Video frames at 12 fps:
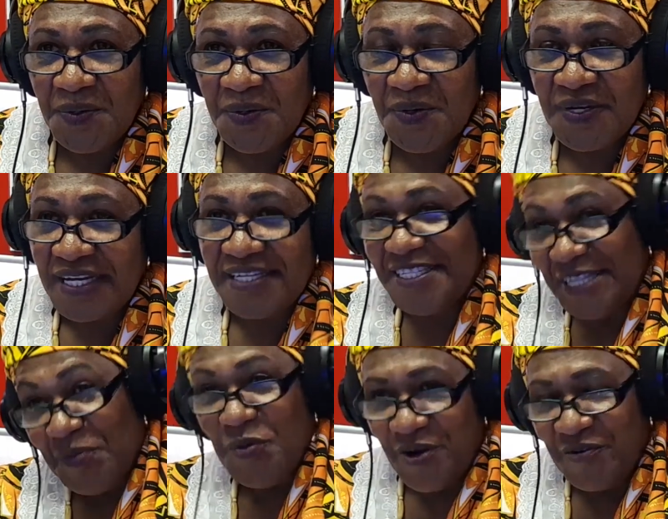Okay,
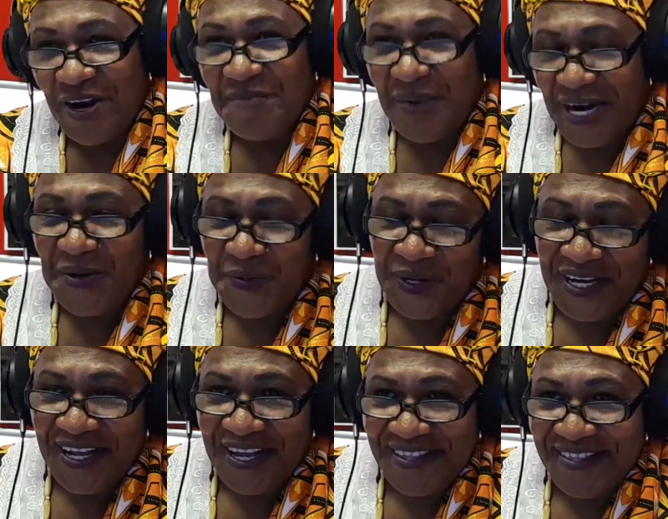somewhere around Malekula,
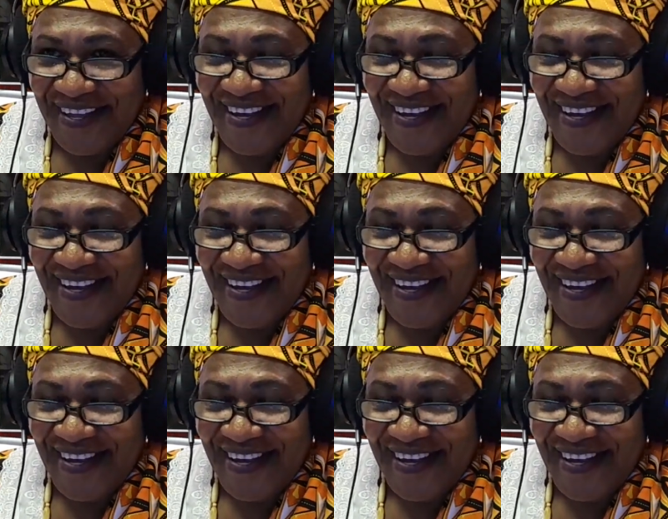and then?